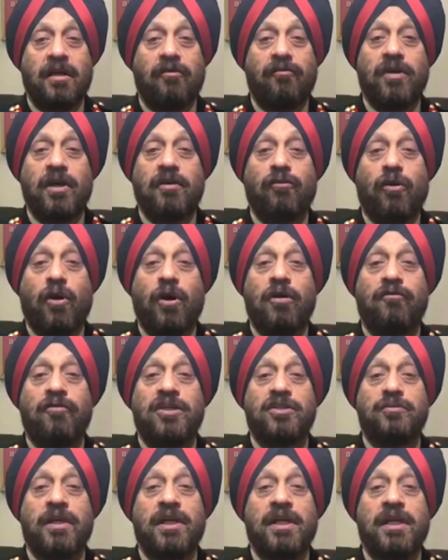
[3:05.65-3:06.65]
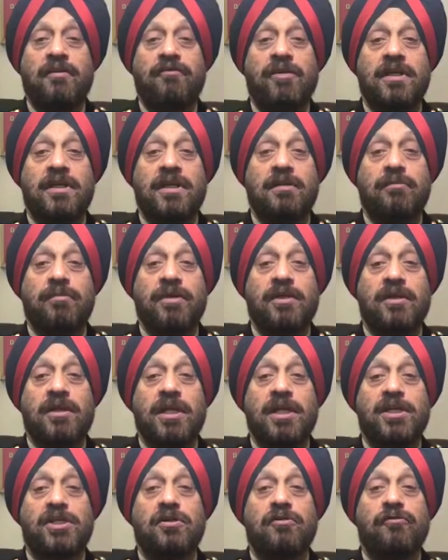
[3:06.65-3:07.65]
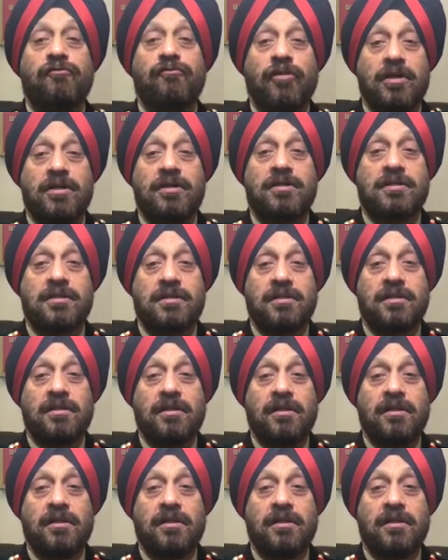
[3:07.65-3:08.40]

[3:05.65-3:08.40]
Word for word: we have always believed in keeping the nation first,